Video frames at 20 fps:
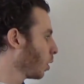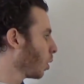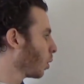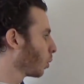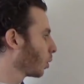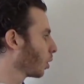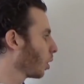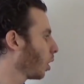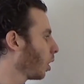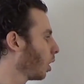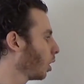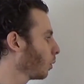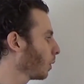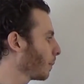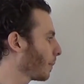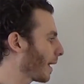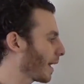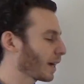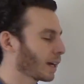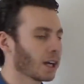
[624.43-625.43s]
we're all the way
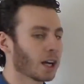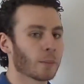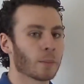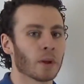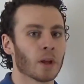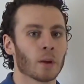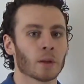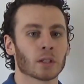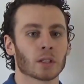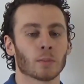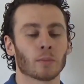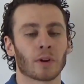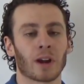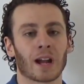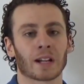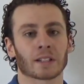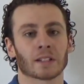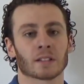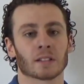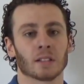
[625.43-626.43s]
back up to
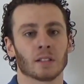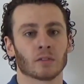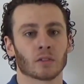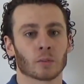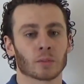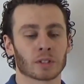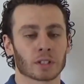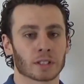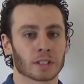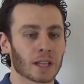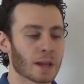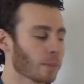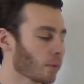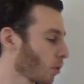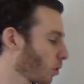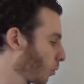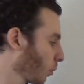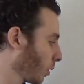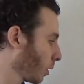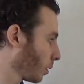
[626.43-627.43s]
practicing from step
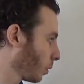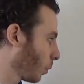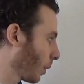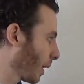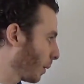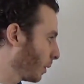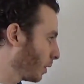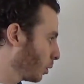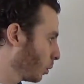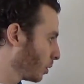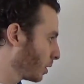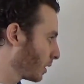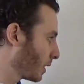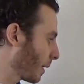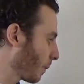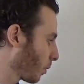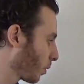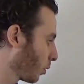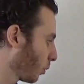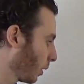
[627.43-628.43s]
3, the way we do in
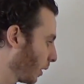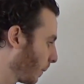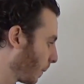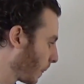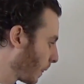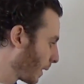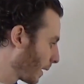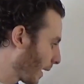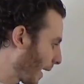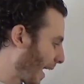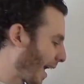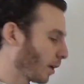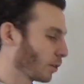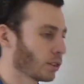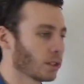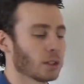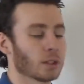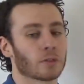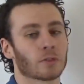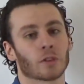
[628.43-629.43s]
step 3, out
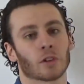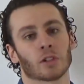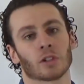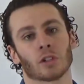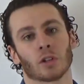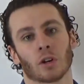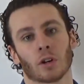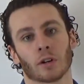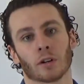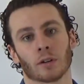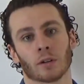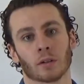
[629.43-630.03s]
in the front yard.